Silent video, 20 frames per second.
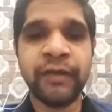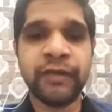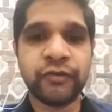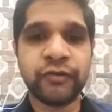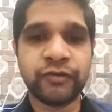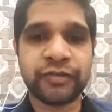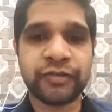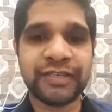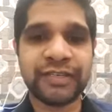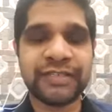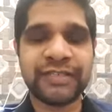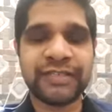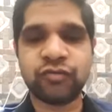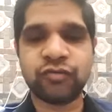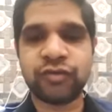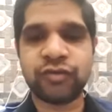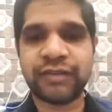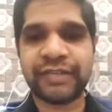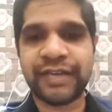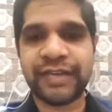So such
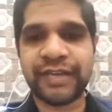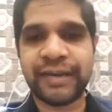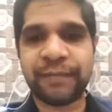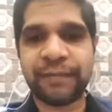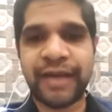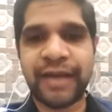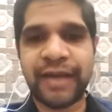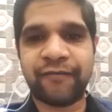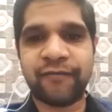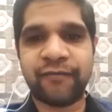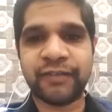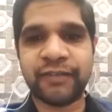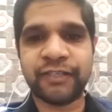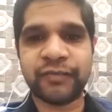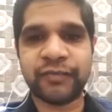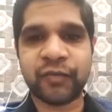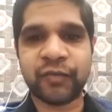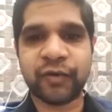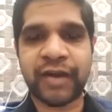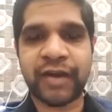students can apply for
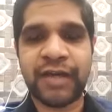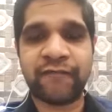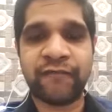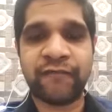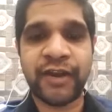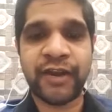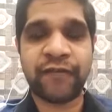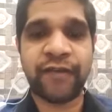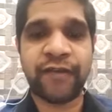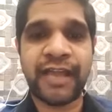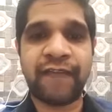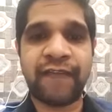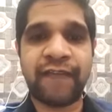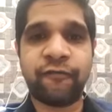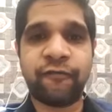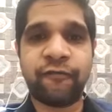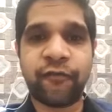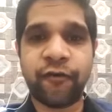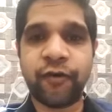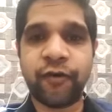this program, where we have
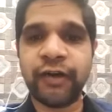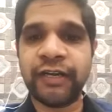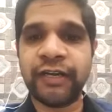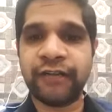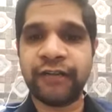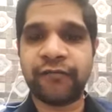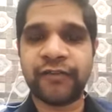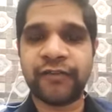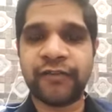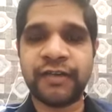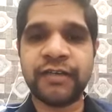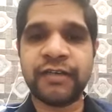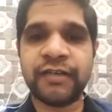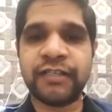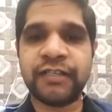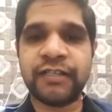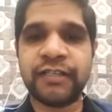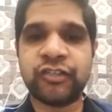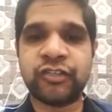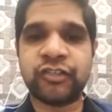four different
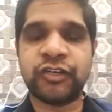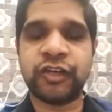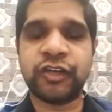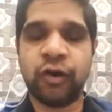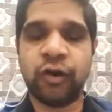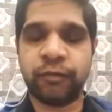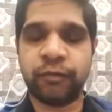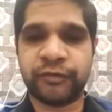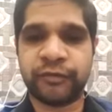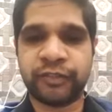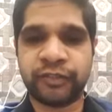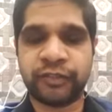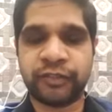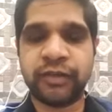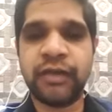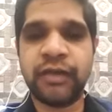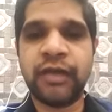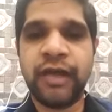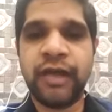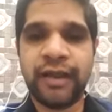engineering options.
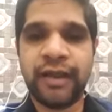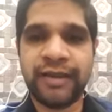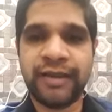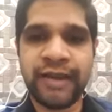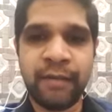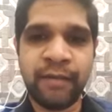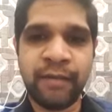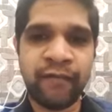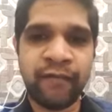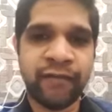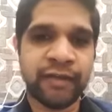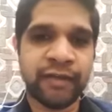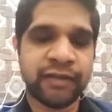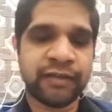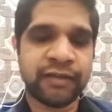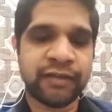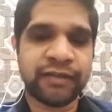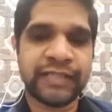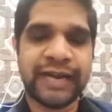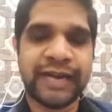Number one,
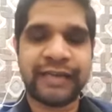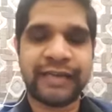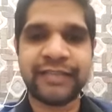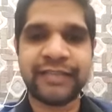that is